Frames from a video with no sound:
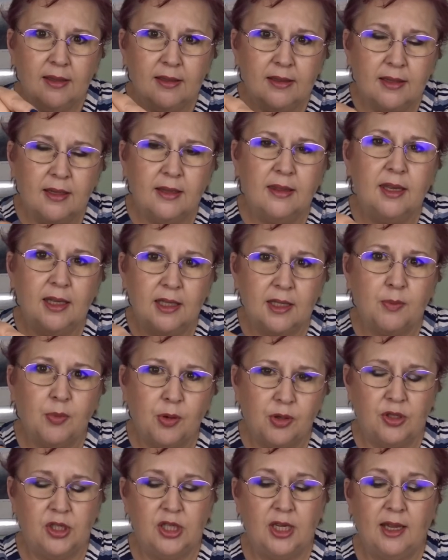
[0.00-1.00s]
to this
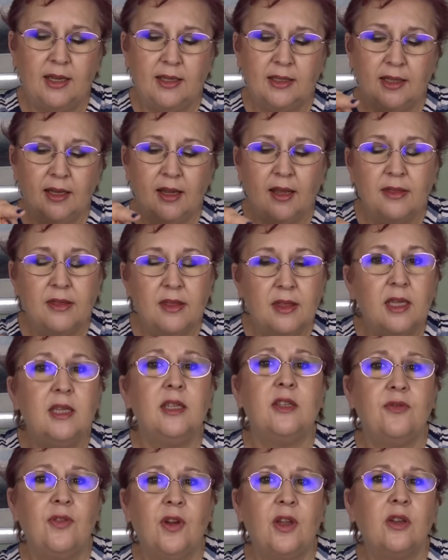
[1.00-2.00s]
project and
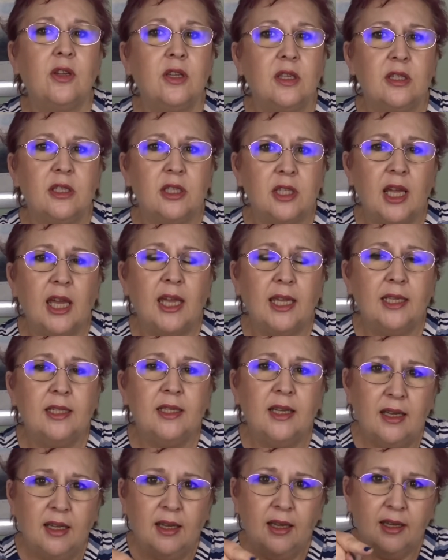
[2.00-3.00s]
this focus shade.